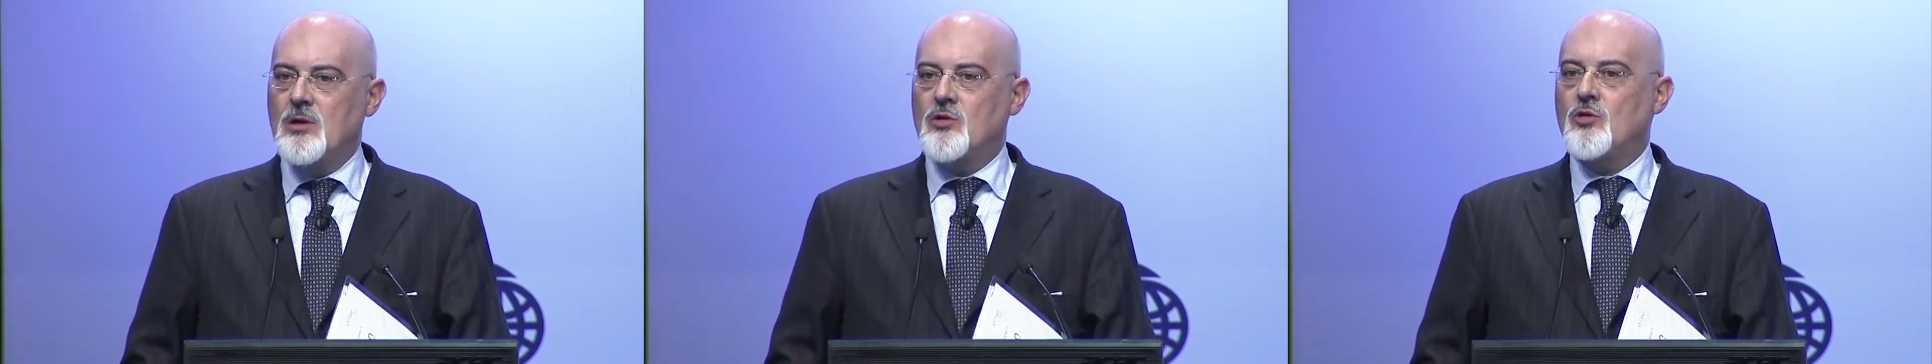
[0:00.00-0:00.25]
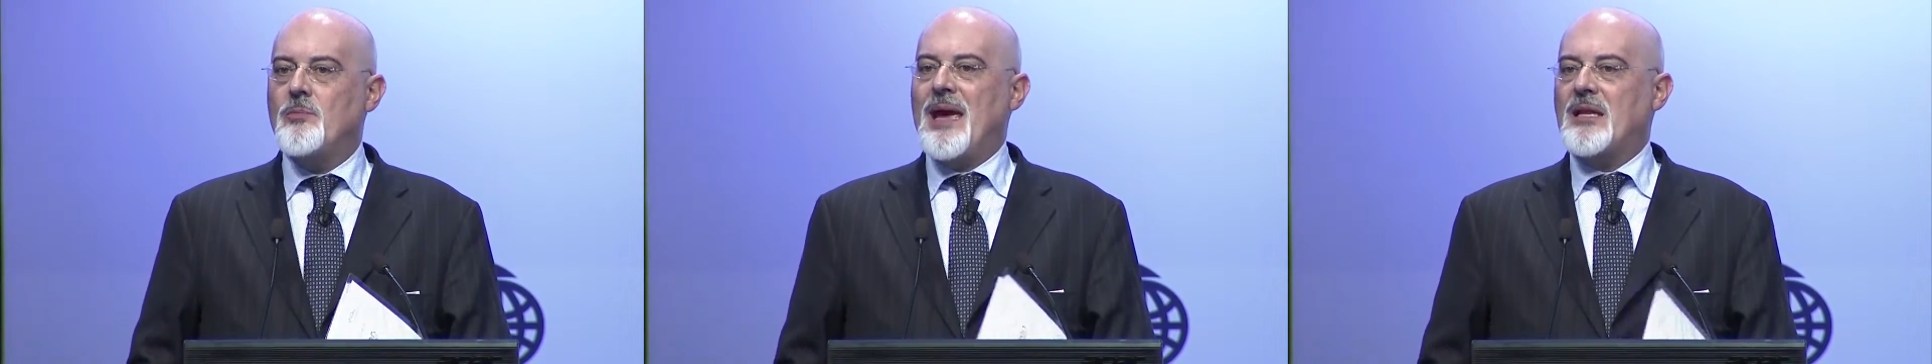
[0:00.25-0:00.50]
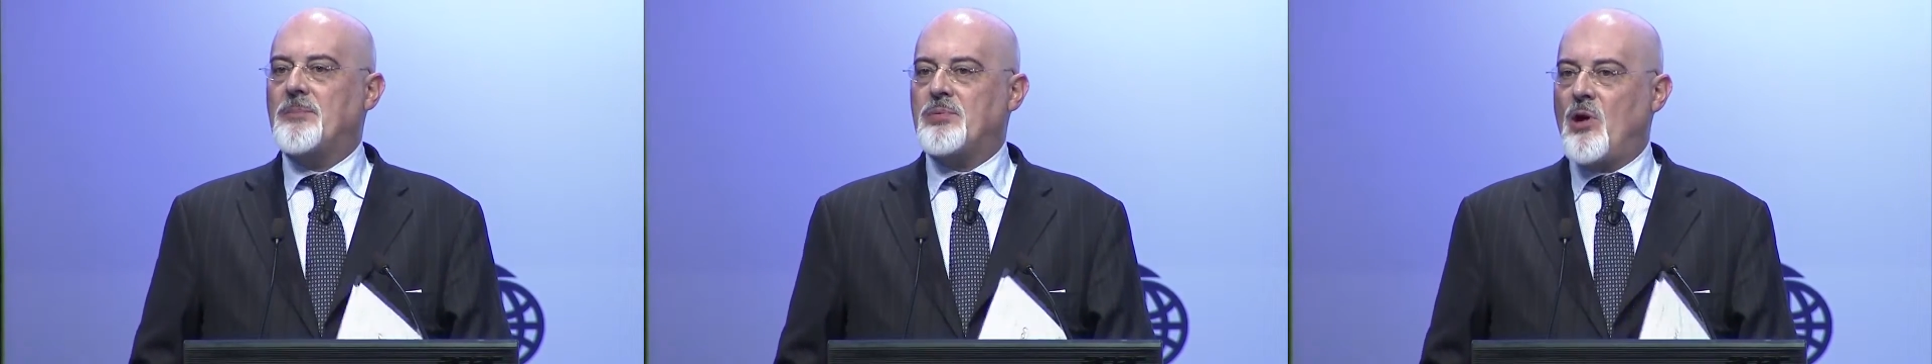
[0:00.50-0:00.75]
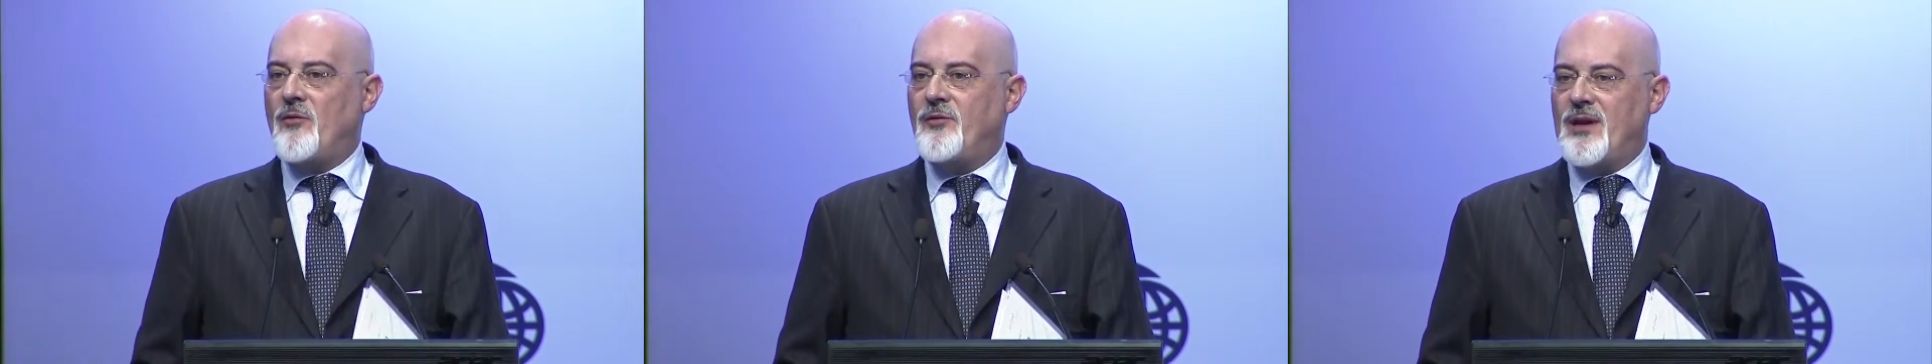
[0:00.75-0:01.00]
to make the
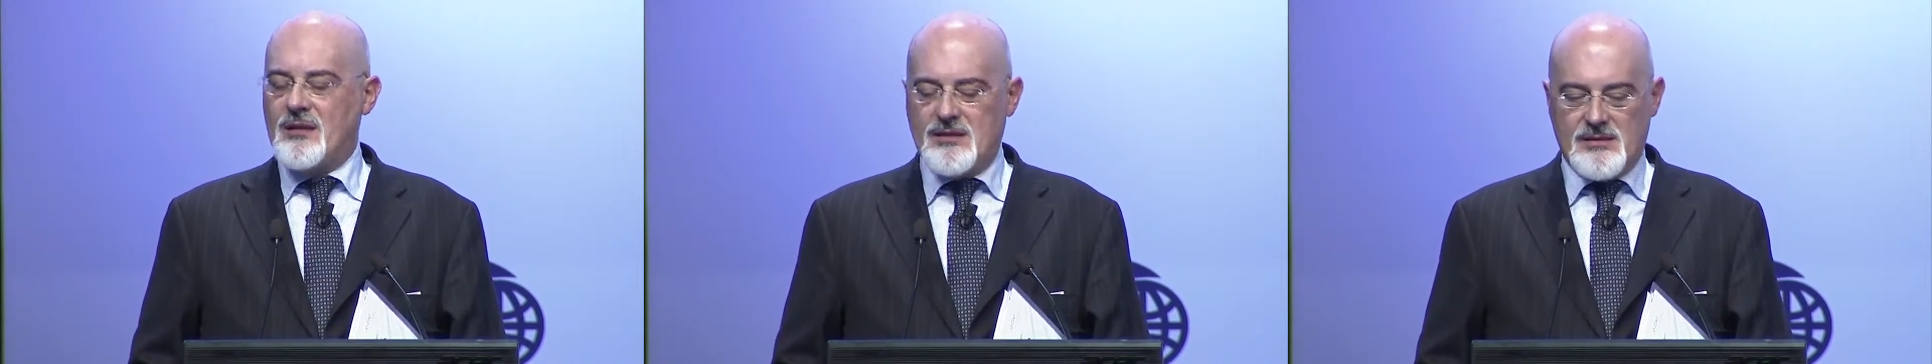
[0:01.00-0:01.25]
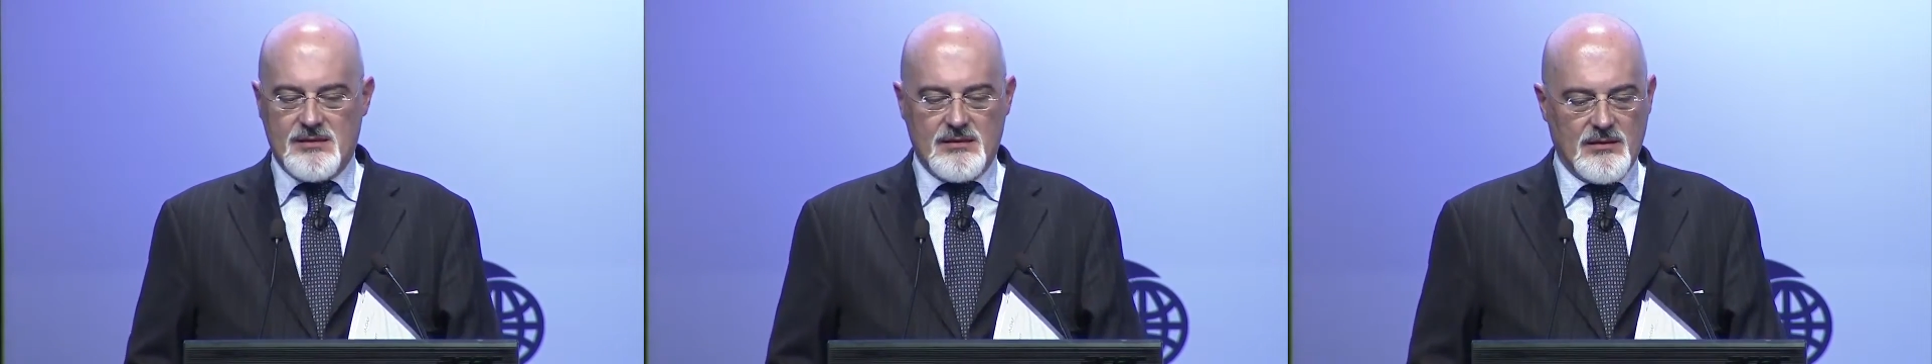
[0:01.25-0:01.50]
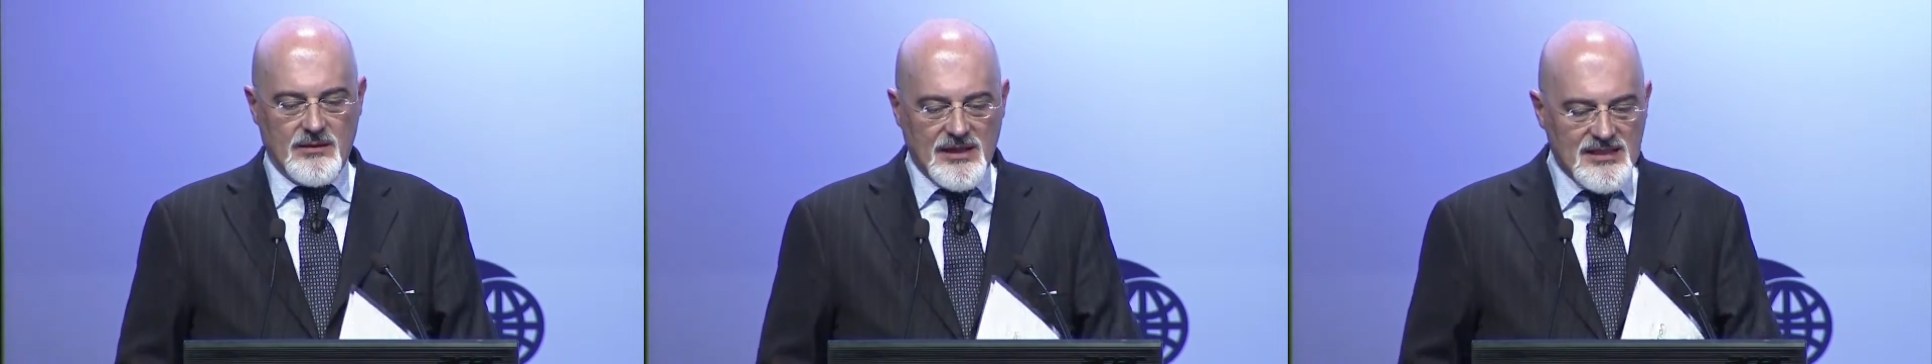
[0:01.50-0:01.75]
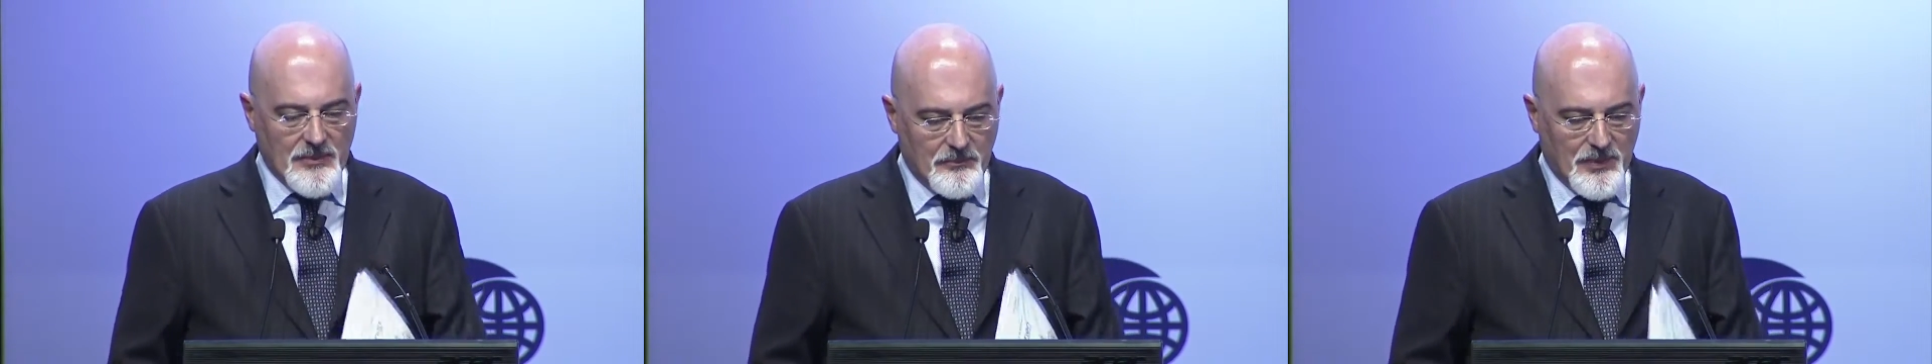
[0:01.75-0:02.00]
profits
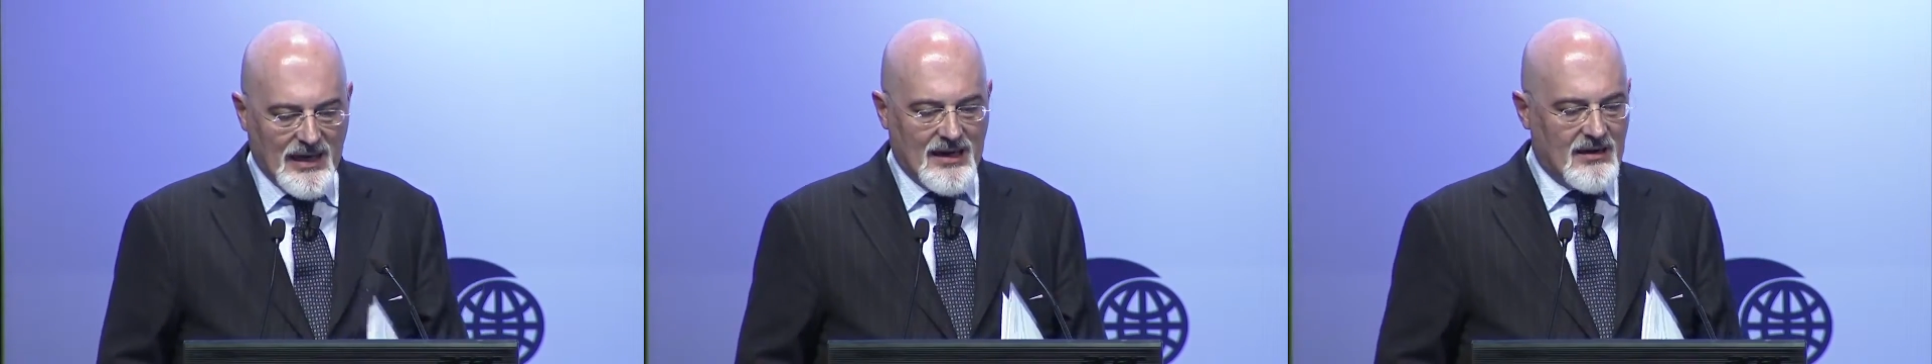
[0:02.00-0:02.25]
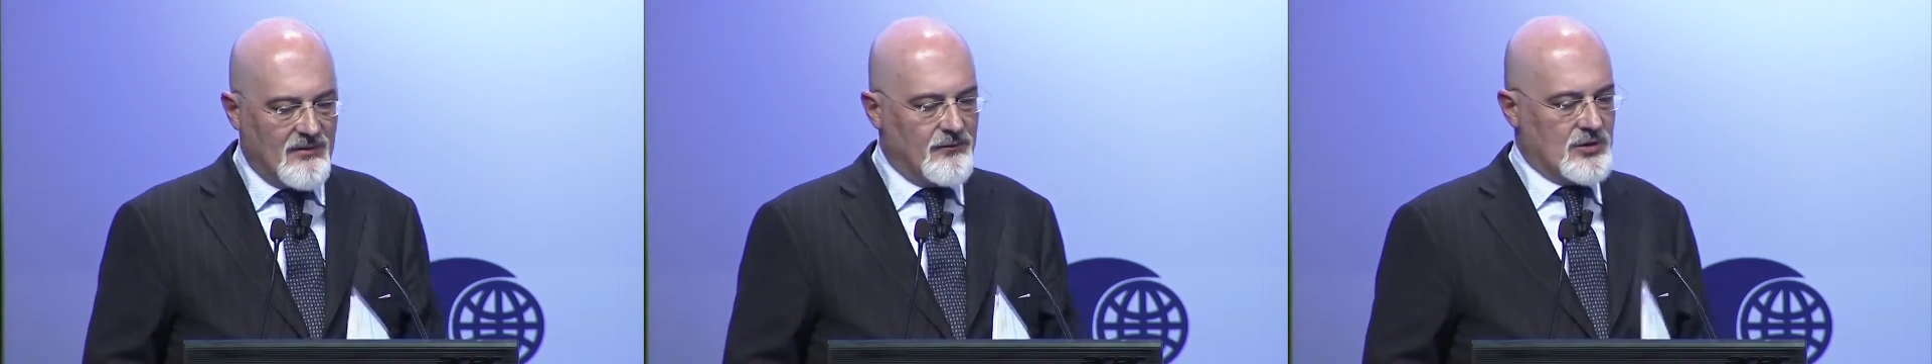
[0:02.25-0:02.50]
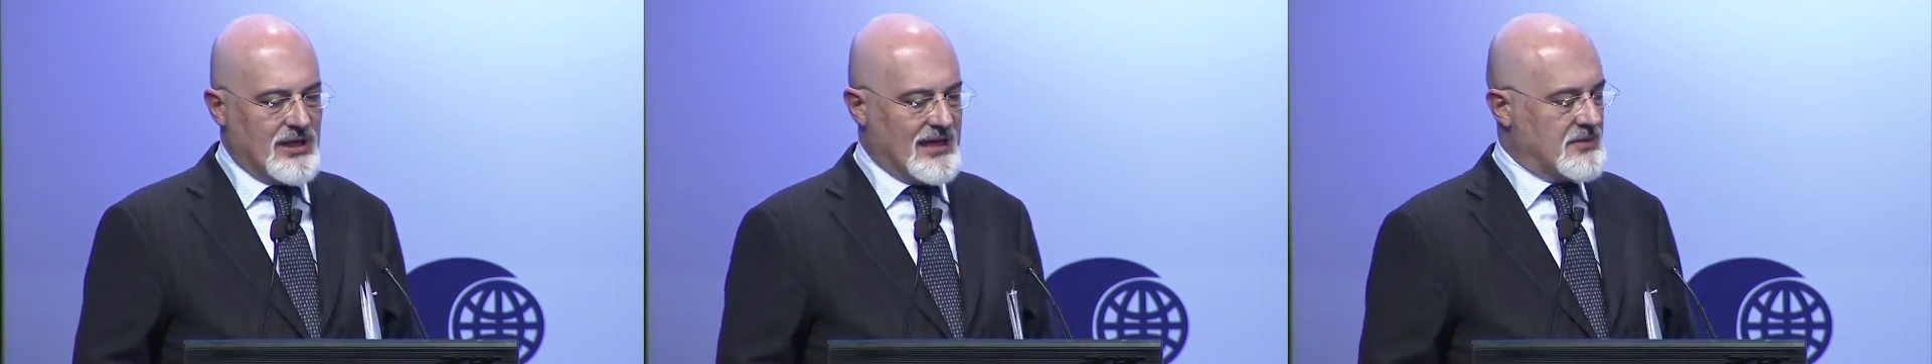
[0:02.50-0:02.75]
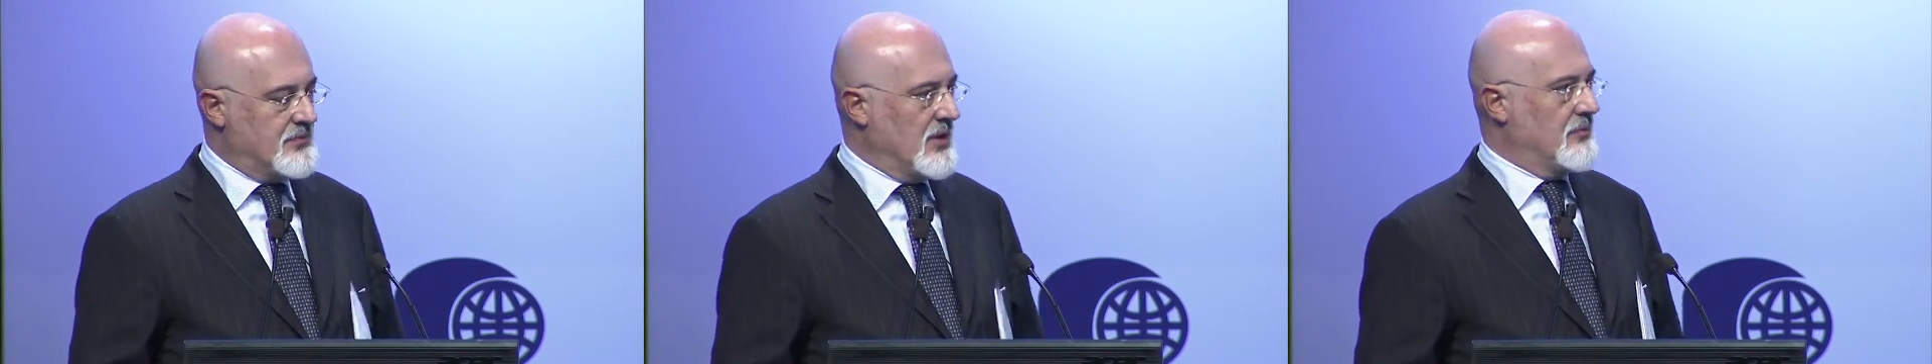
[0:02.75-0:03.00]
disappear for
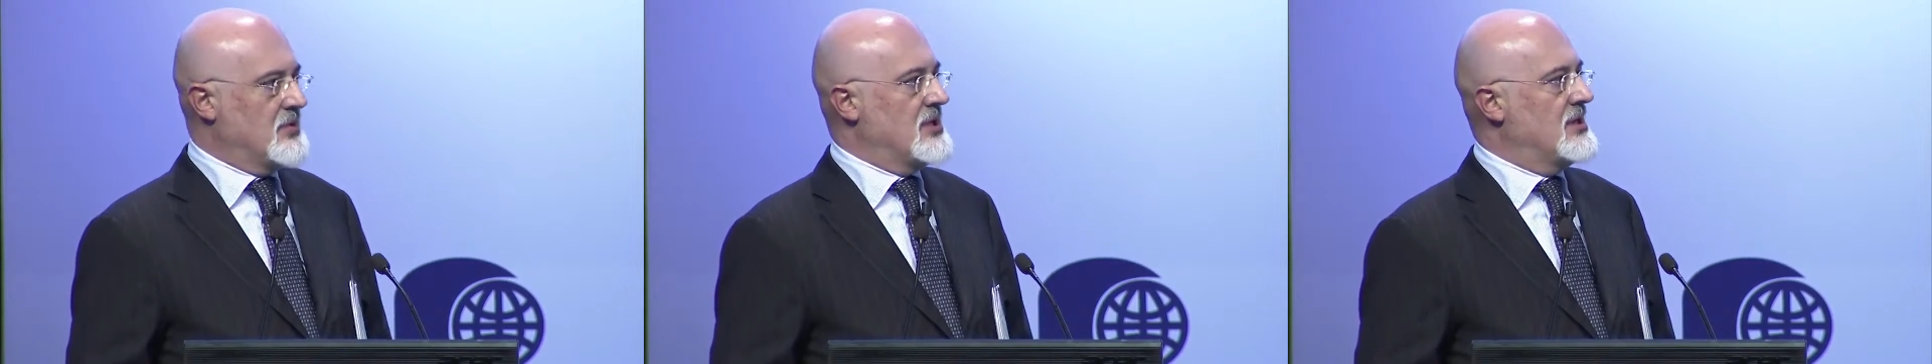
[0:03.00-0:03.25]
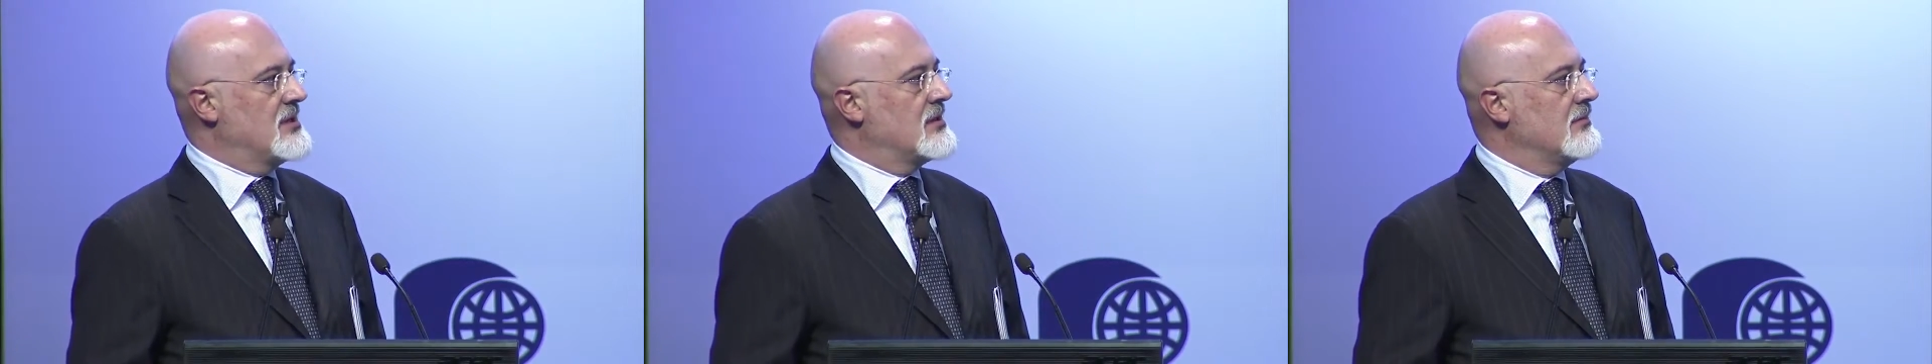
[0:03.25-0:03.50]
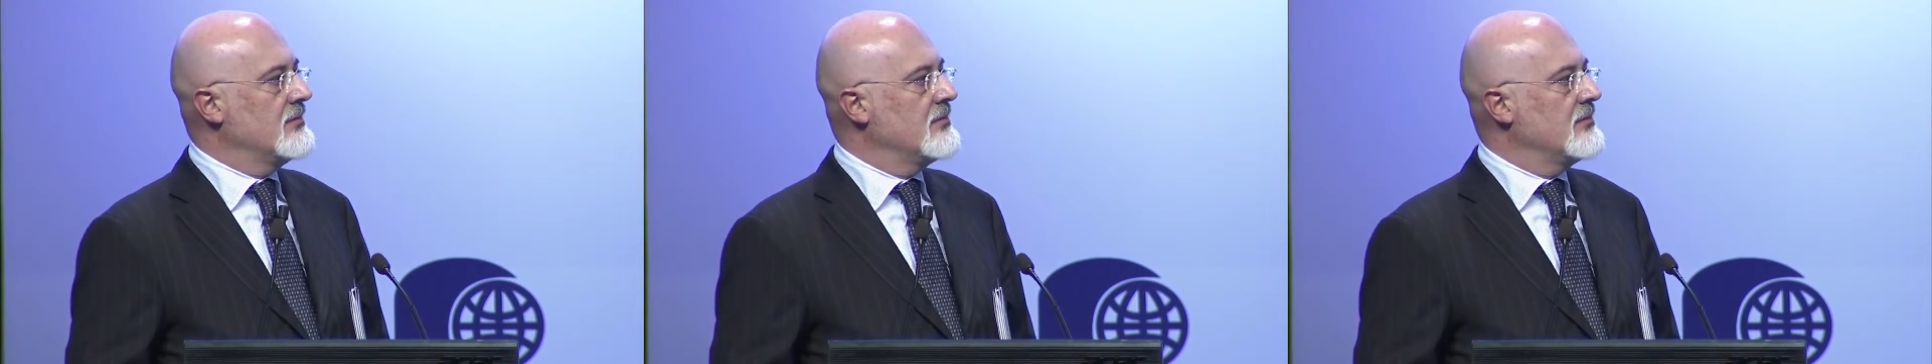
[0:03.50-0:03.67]
tax purposes,